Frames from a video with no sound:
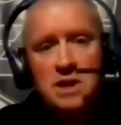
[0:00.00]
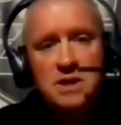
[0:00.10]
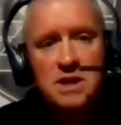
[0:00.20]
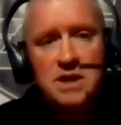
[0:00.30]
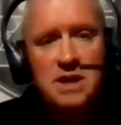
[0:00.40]

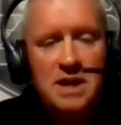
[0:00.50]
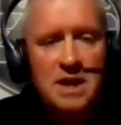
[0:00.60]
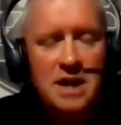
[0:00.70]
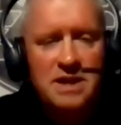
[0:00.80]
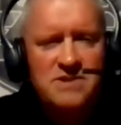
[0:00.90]

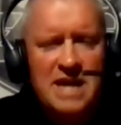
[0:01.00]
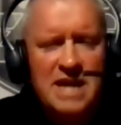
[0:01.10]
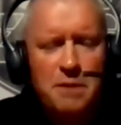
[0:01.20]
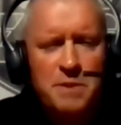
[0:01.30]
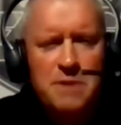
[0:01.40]
and to see
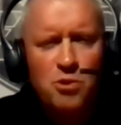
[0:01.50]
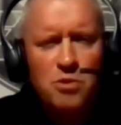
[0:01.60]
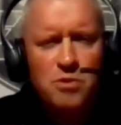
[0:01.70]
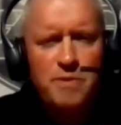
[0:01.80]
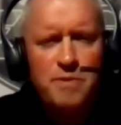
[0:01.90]
how people
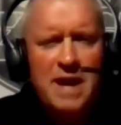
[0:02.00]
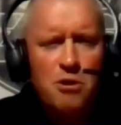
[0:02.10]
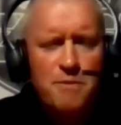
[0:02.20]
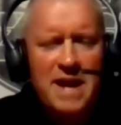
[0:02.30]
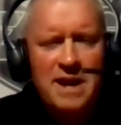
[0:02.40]
may or
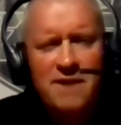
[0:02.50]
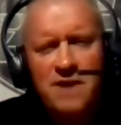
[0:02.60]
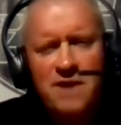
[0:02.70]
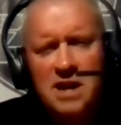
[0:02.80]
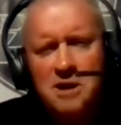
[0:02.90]
may not
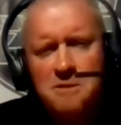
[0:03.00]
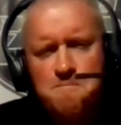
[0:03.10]
follow?